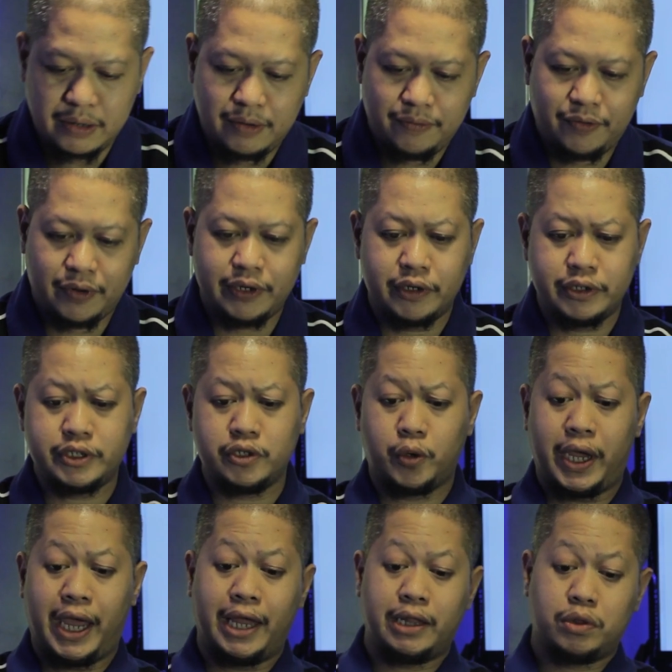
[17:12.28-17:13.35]
For those who
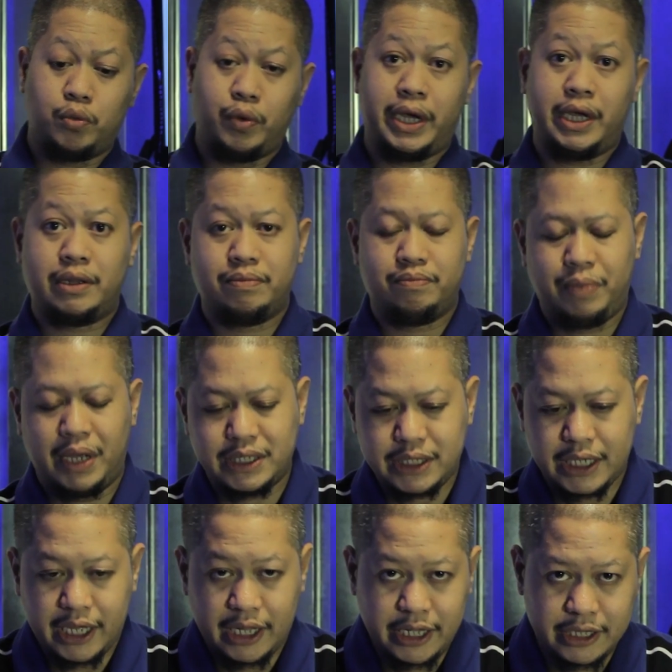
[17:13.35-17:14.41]
can't wait,
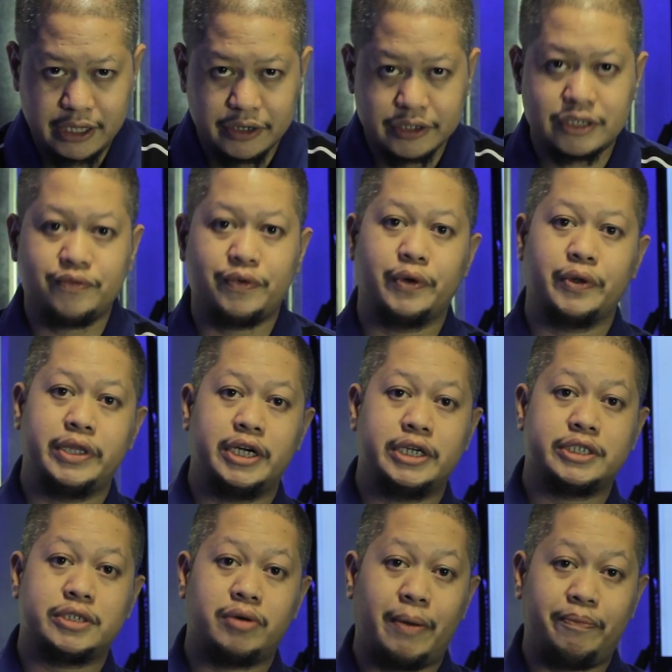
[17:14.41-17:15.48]
basically those
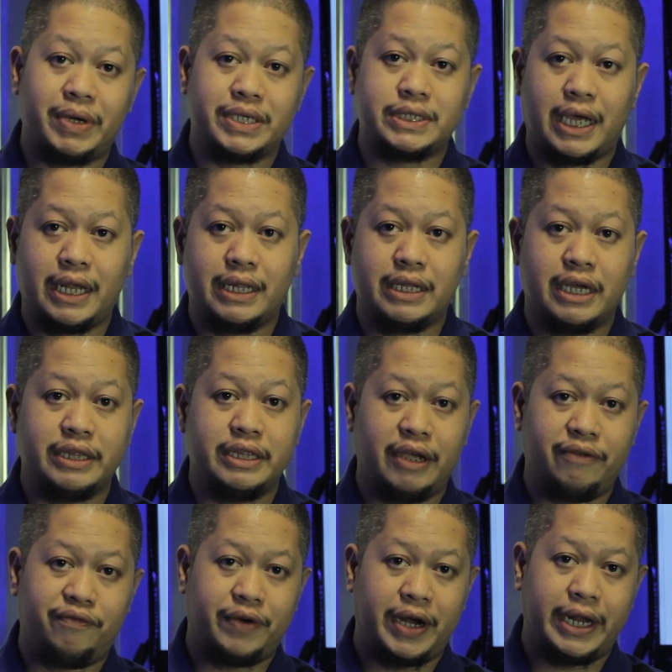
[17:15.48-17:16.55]
folders represent the
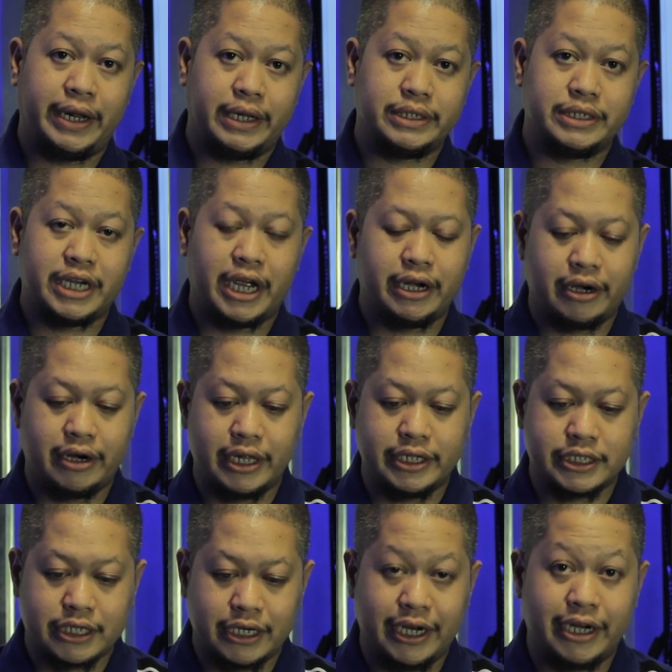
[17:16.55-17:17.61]
different general
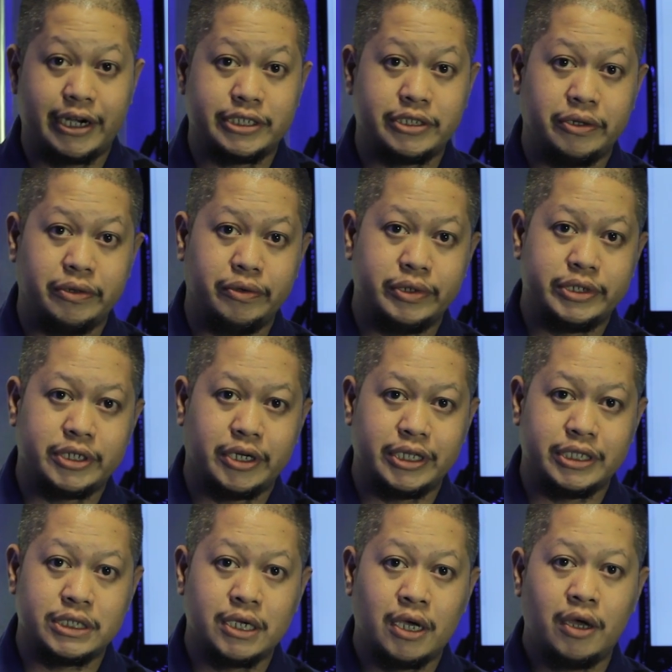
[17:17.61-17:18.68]
screen
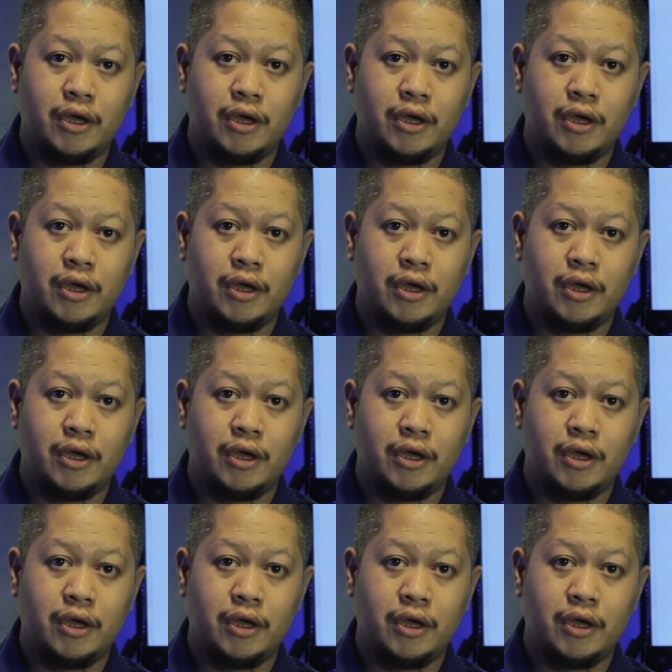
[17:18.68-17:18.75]
resolutions